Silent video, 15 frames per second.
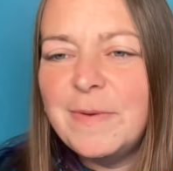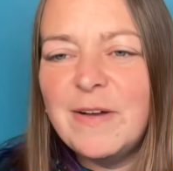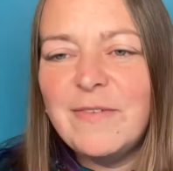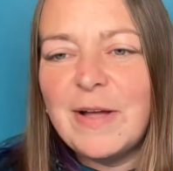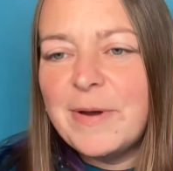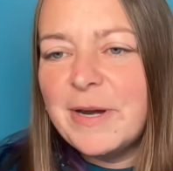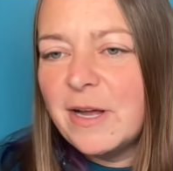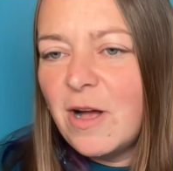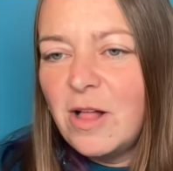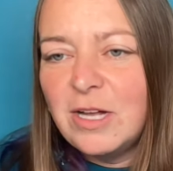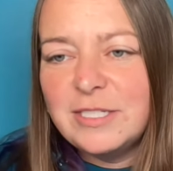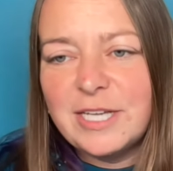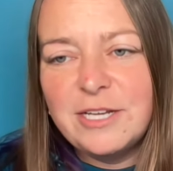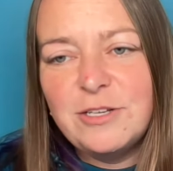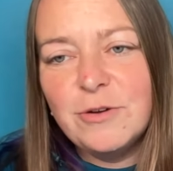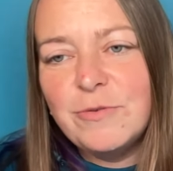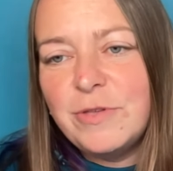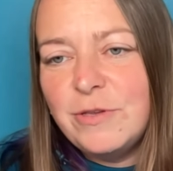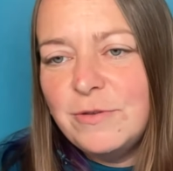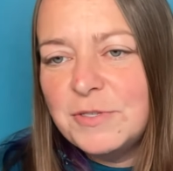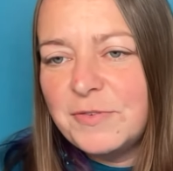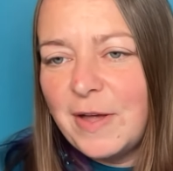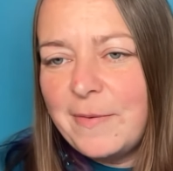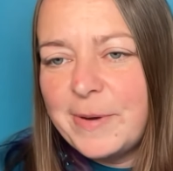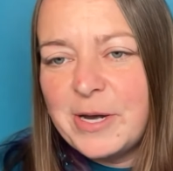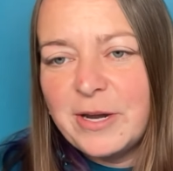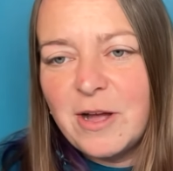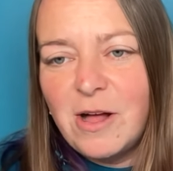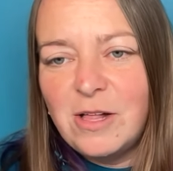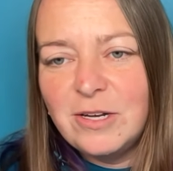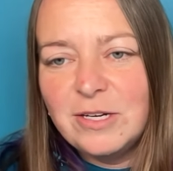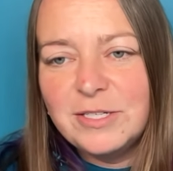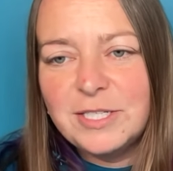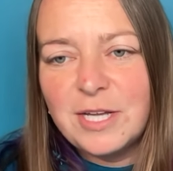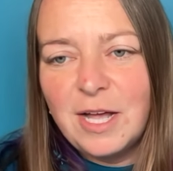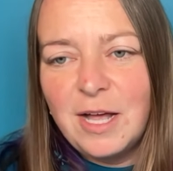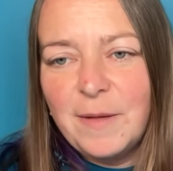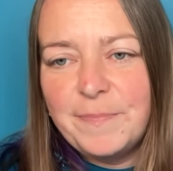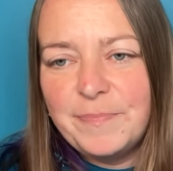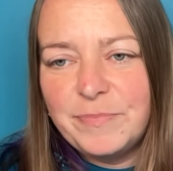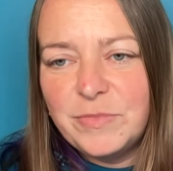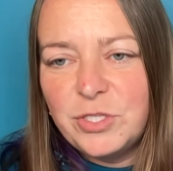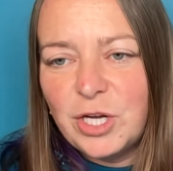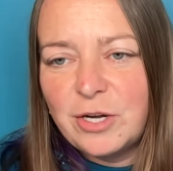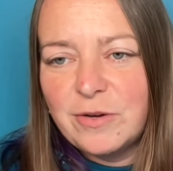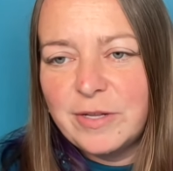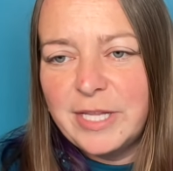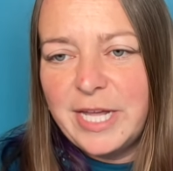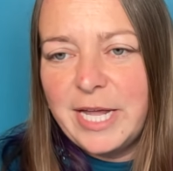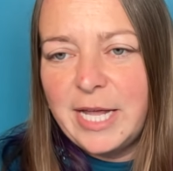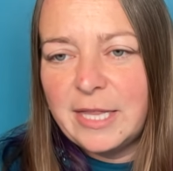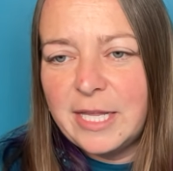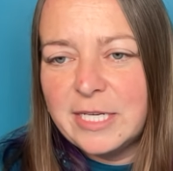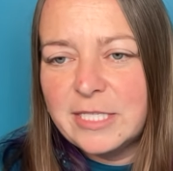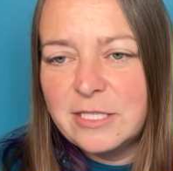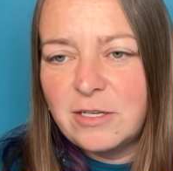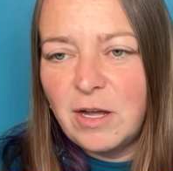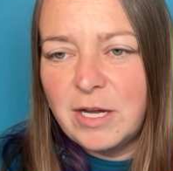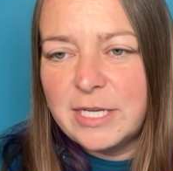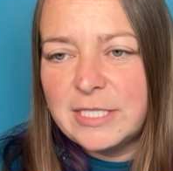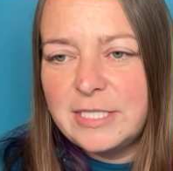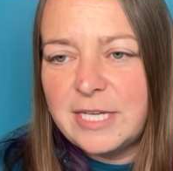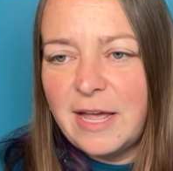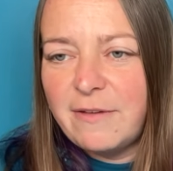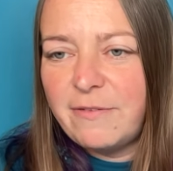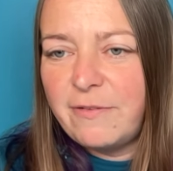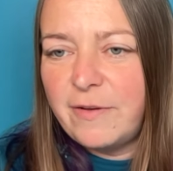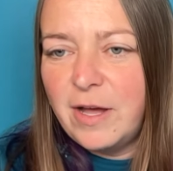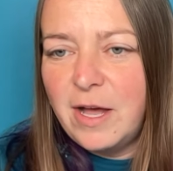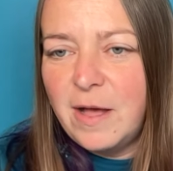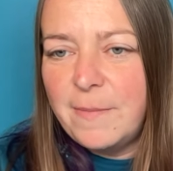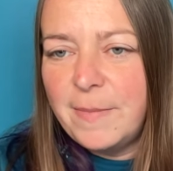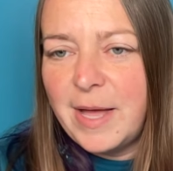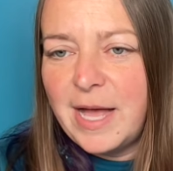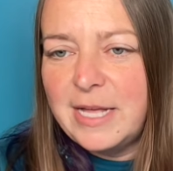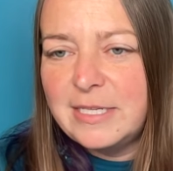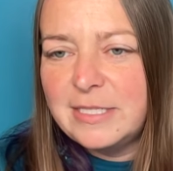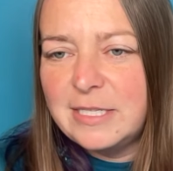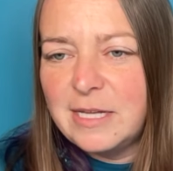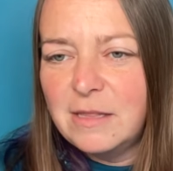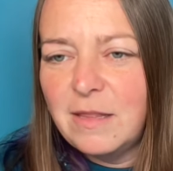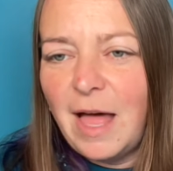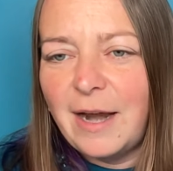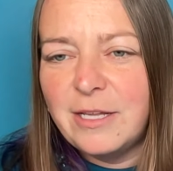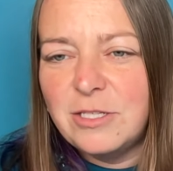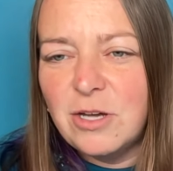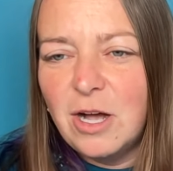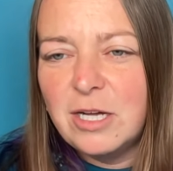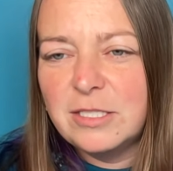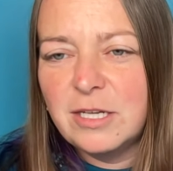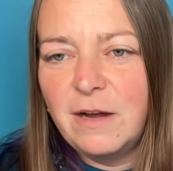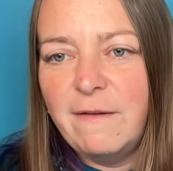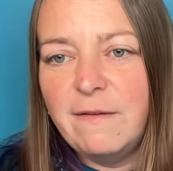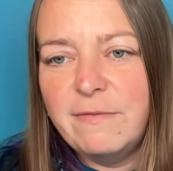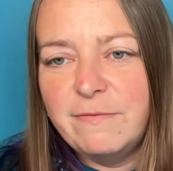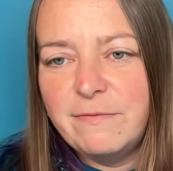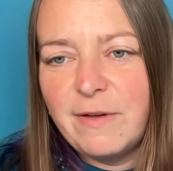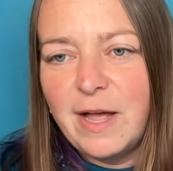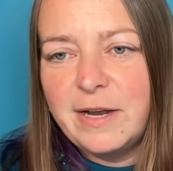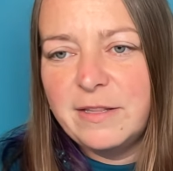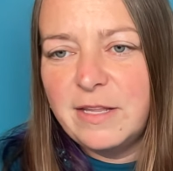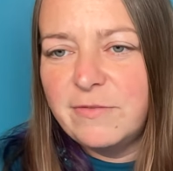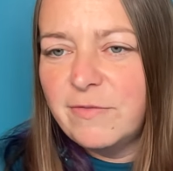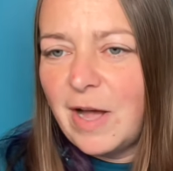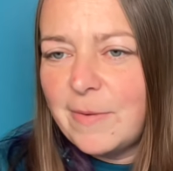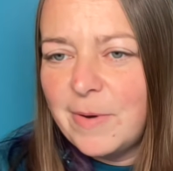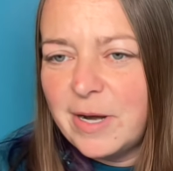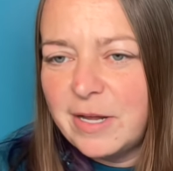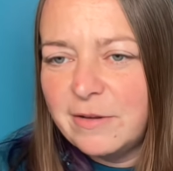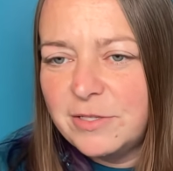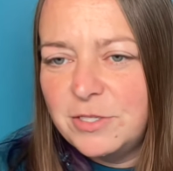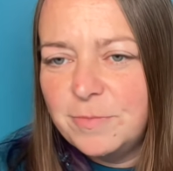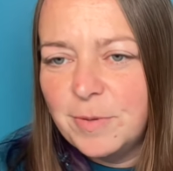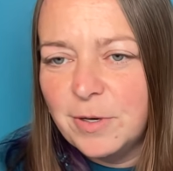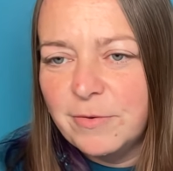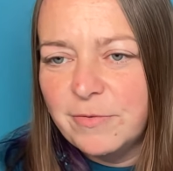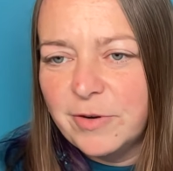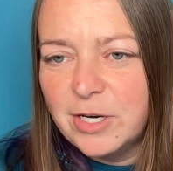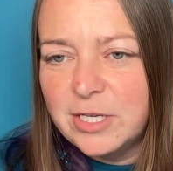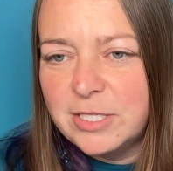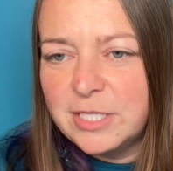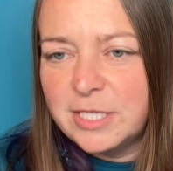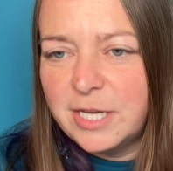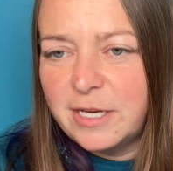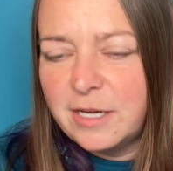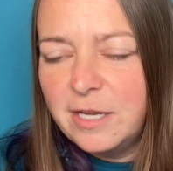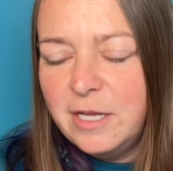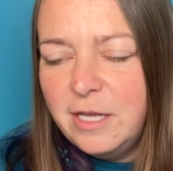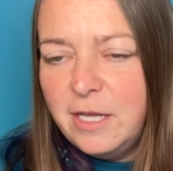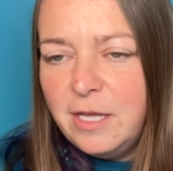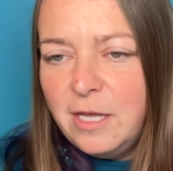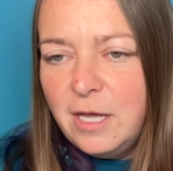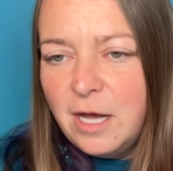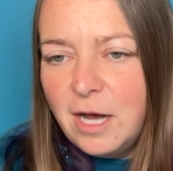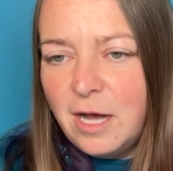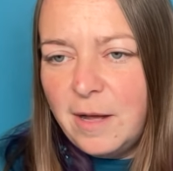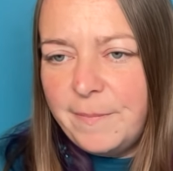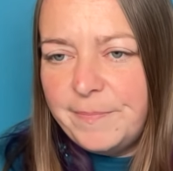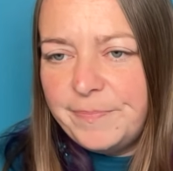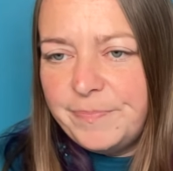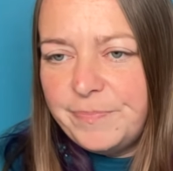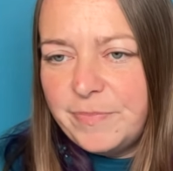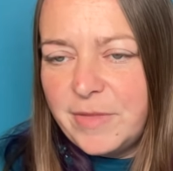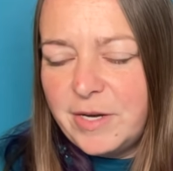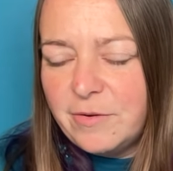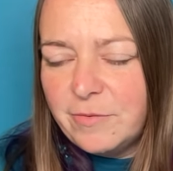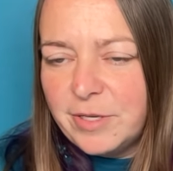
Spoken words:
about vibrating collars, I don't use vibrating collars, generally, unless the dog is deaf, as a lot of dogs are find the vibrating super averse and, they don't